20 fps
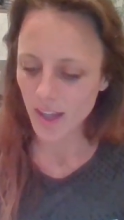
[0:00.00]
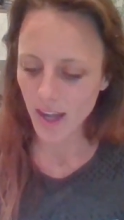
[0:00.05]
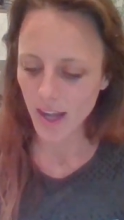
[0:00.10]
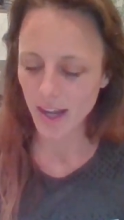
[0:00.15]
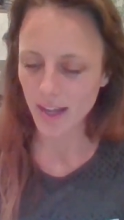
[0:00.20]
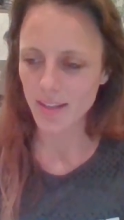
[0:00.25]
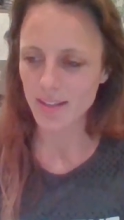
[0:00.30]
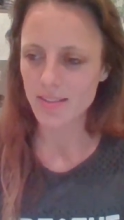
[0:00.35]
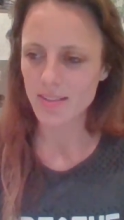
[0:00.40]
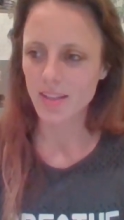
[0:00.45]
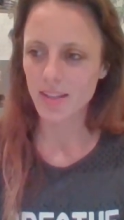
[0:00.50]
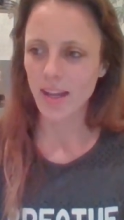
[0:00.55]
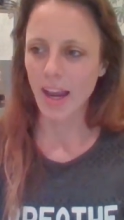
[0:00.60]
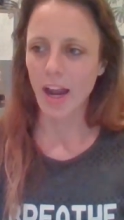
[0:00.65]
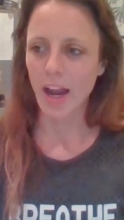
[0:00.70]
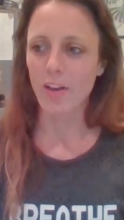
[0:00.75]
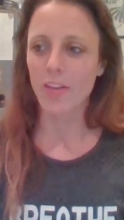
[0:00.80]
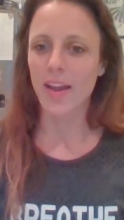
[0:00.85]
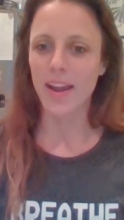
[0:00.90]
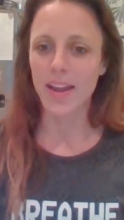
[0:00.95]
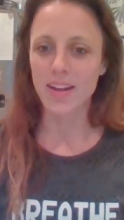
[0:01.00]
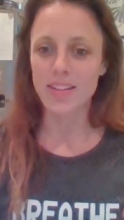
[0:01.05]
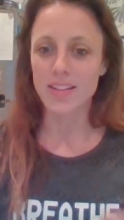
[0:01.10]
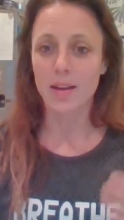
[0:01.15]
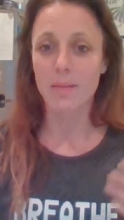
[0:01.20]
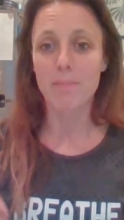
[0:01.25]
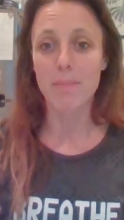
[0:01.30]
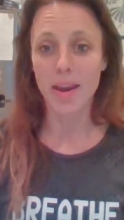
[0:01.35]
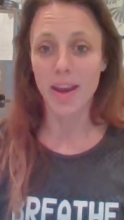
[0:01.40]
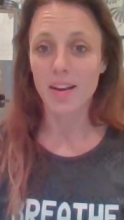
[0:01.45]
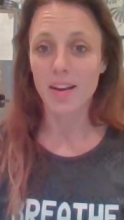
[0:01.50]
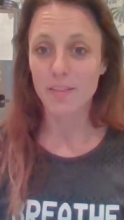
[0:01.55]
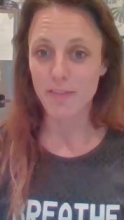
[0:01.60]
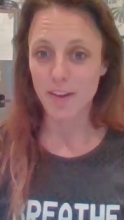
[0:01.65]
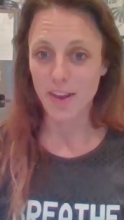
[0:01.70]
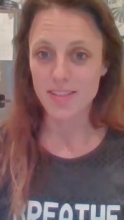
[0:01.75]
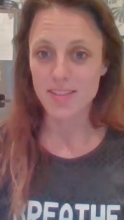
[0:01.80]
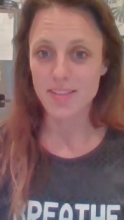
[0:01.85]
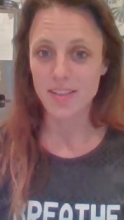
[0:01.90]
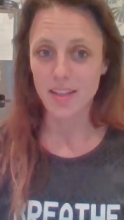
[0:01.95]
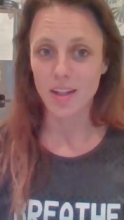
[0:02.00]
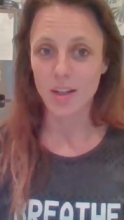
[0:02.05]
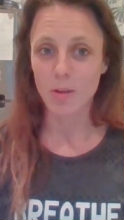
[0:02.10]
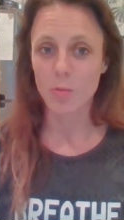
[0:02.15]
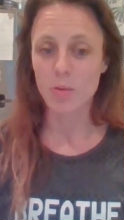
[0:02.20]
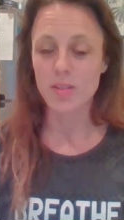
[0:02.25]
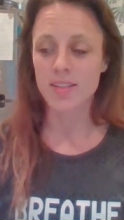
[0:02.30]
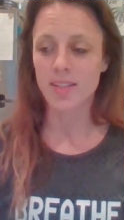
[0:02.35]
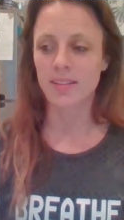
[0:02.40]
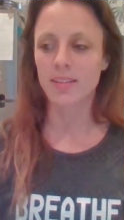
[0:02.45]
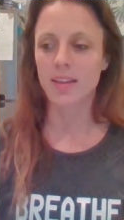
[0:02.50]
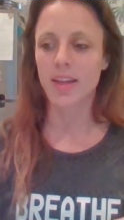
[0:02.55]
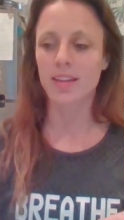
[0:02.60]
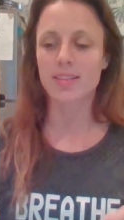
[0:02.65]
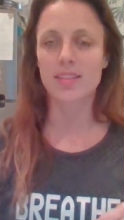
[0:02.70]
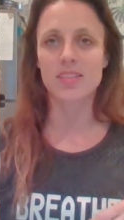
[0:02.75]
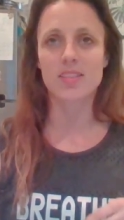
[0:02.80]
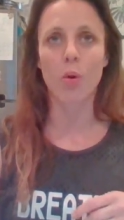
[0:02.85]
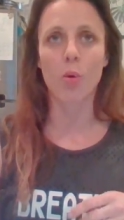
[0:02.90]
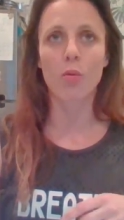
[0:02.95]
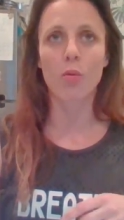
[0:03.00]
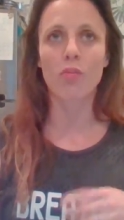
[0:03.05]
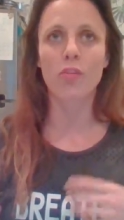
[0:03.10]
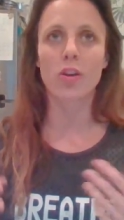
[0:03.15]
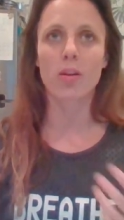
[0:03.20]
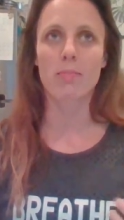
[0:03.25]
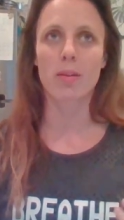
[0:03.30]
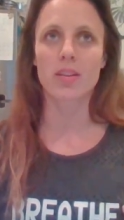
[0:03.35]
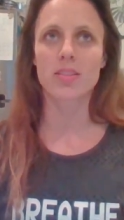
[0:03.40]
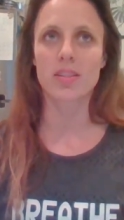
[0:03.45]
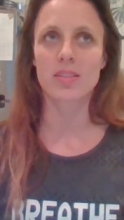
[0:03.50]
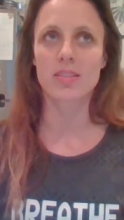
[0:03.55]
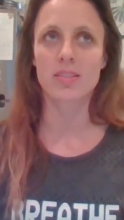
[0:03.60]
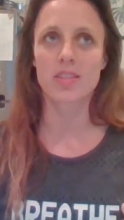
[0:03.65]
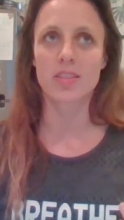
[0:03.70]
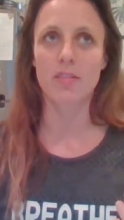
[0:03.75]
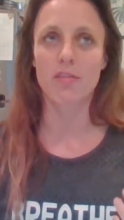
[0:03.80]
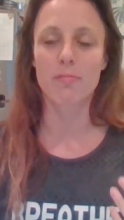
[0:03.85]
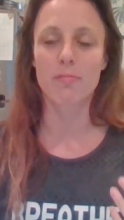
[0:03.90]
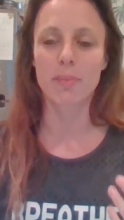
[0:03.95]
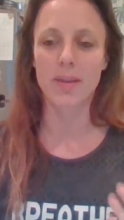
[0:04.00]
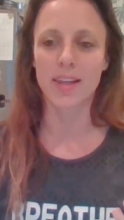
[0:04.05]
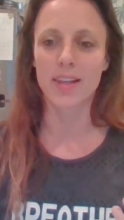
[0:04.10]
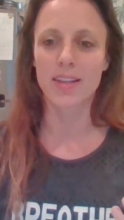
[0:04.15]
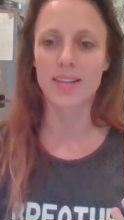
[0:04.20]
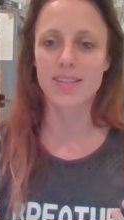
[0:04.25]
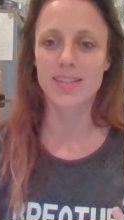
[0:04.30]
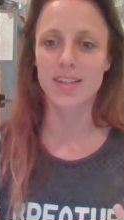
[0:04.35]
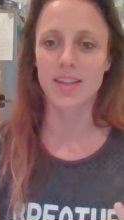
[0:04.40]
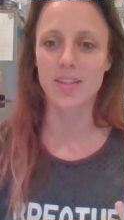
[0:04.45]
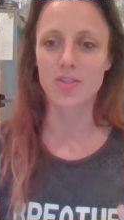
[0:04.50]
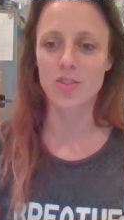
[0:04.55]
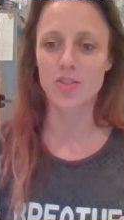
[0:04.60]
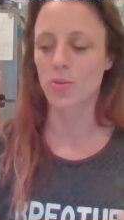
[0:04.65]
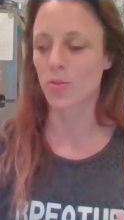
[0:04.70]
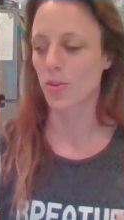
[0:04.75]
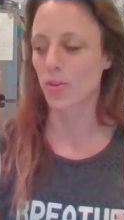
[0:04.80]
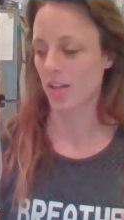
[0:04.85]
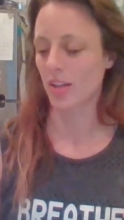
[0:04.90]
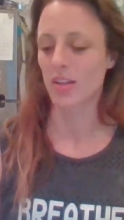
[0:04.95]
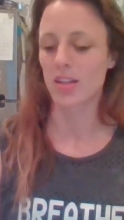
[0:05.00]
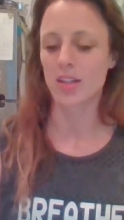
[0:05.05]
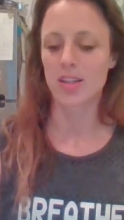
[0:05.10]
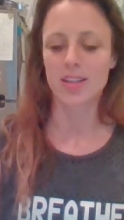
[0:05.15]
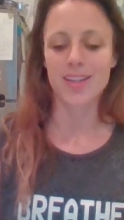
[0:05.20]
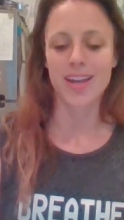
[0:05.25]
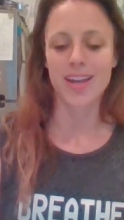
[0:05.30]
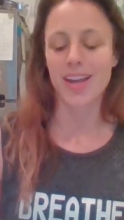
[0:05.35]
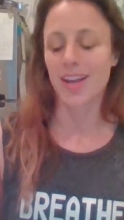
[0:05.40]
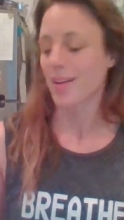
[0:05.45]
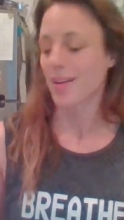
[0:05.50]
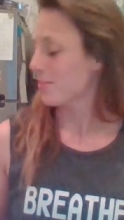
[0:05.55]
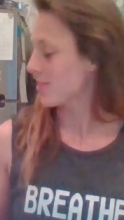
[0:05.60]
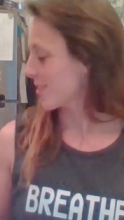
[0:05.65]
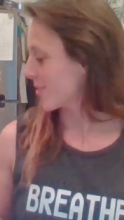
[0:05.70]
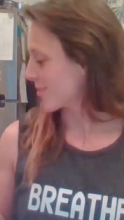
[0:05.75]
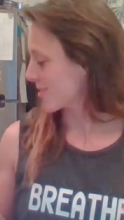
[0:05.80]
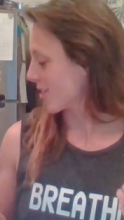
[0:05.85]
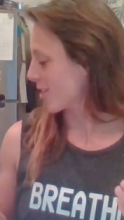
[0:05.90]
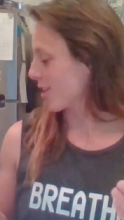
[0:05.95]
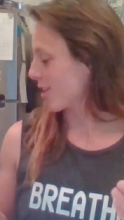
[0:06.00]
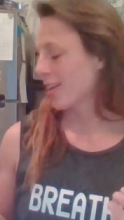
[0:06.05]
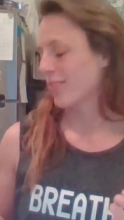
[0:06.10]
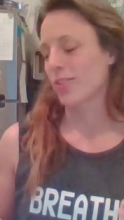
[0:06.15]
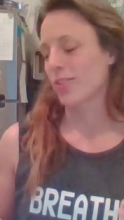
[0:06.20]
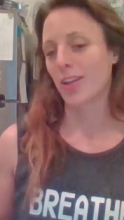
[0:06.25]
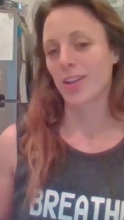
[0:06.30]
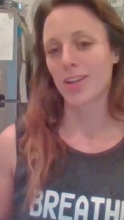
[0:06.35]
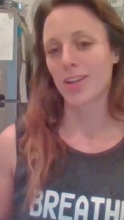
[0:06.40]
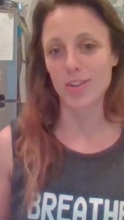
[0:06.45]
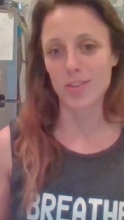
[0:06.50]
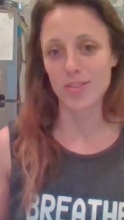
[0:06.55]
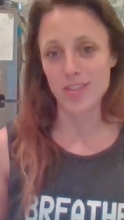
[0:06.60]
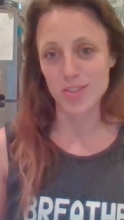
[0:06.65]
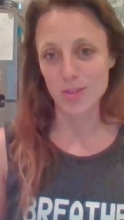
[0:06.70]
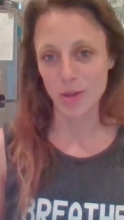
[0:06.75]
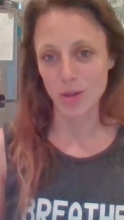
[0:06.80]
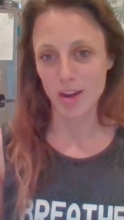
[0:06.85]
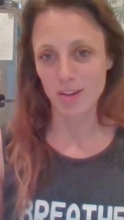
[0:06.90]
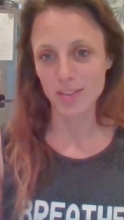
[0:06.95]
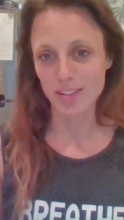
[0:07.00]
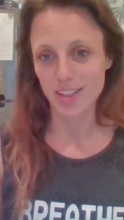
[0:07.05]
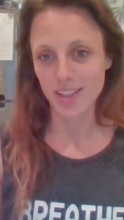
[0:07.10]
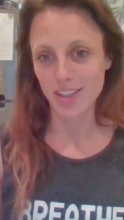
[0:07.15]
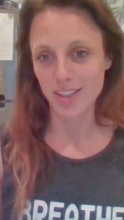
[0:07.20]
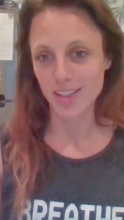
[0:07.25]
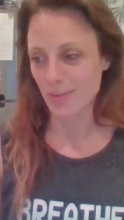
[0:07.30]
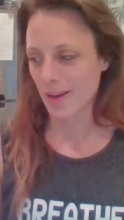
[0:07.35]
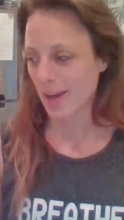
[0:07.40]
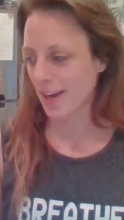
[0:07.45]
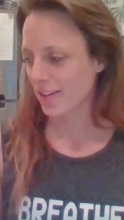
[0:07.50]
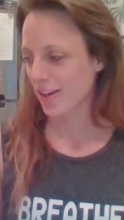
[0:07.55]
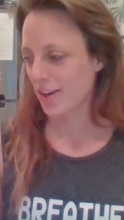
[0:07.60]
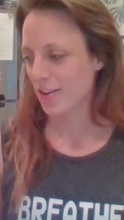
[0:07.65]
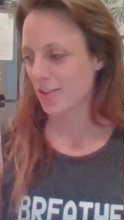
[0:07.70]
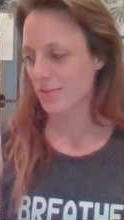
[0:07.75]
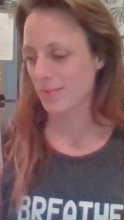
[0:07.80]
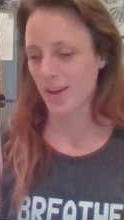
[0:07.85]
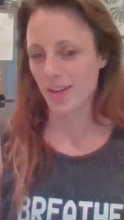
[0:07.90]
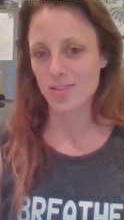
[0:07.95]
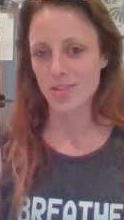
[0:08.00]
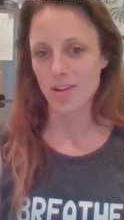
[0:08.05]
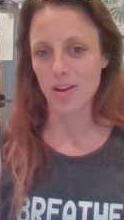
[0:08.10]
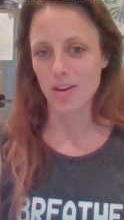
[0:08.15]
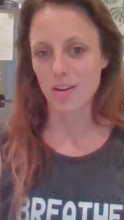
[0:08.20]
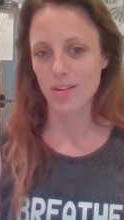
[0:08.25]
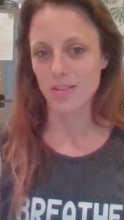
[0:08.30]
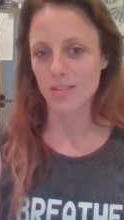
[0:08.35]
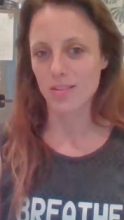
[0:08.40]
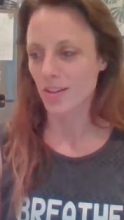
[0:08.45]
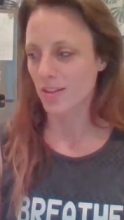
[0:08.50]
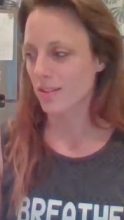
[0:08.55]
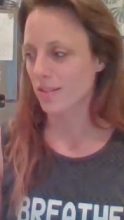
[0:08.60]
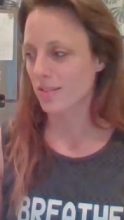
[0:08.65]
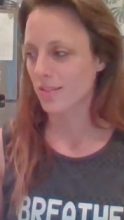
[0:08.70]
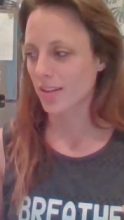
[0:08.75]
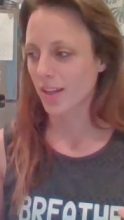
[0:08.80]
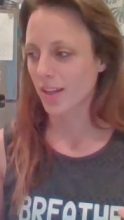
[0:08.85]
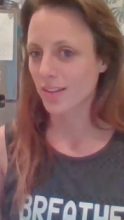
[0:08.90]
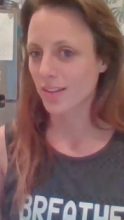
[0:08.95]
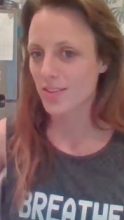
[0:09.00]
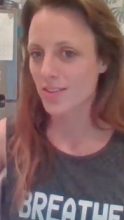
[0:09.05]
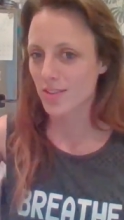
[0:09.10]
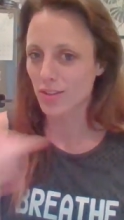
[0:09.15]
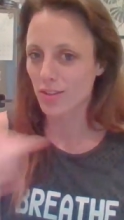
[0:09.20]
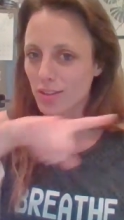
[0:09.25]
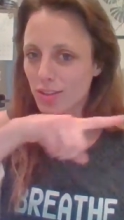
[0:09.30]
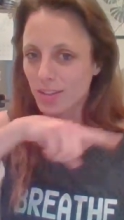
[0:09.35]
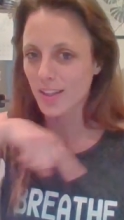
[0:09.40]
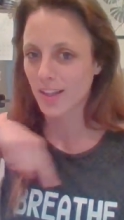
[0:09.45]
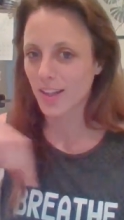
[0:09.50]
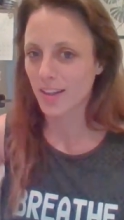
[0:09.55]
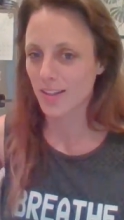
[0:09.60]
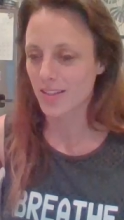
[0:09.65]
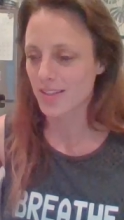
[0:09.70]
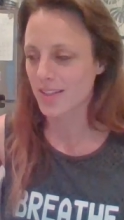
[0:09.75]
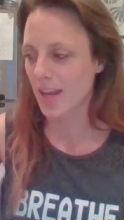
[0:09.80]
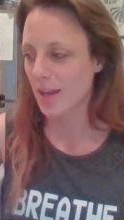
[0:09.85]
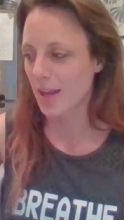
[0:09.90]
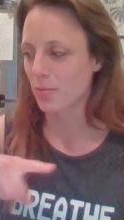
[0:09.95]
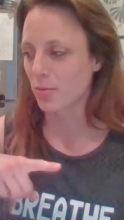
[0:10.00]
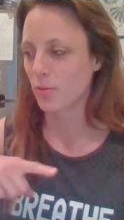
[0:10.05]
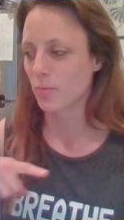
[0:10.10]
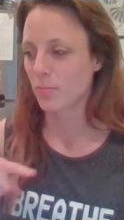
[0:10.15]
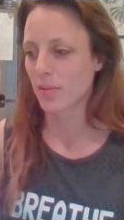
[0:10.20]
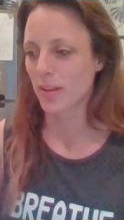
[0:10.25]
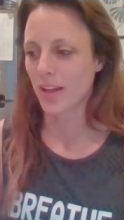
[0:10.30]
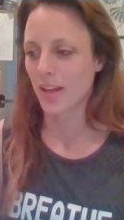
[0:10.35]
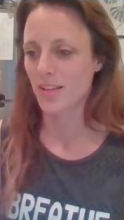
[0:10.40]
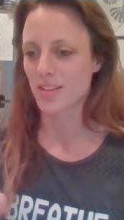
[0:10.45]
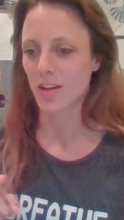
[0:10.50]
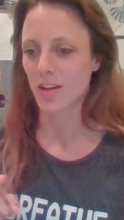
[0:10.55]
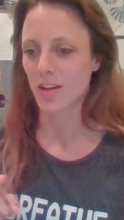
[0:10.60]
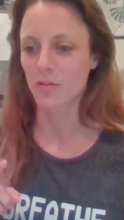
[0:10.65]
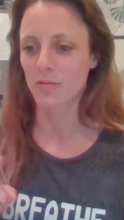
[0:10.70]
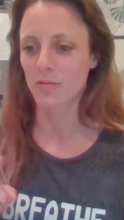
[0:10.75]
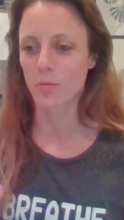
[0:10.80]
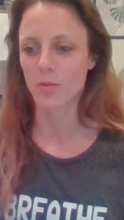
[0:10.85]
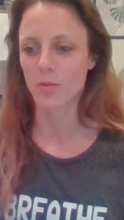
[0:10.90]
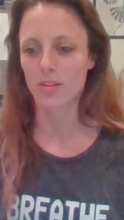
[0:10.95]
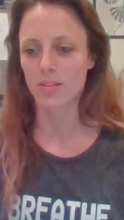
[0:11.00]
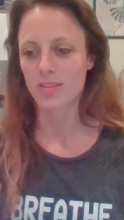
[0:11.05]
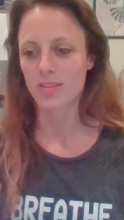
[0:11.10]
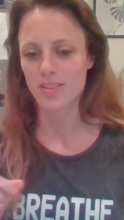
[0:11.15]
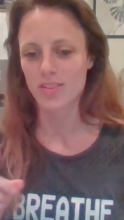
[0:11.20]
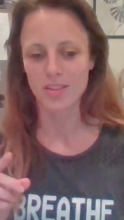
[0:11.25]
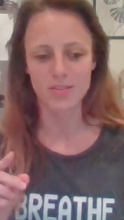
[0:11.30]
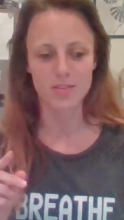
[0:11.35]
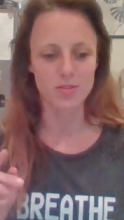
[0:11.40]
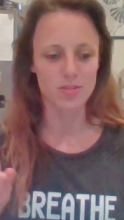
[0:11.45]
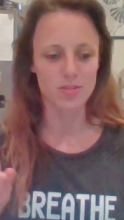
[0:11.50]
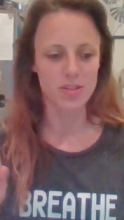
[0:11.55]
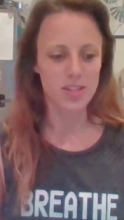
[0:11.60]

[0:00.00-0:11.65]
and how that ended up manifesting was in like this overabundance of peace and joy and i'm so sorry if you hear all this growling in the background my dogs are like circling the table playing tug of war so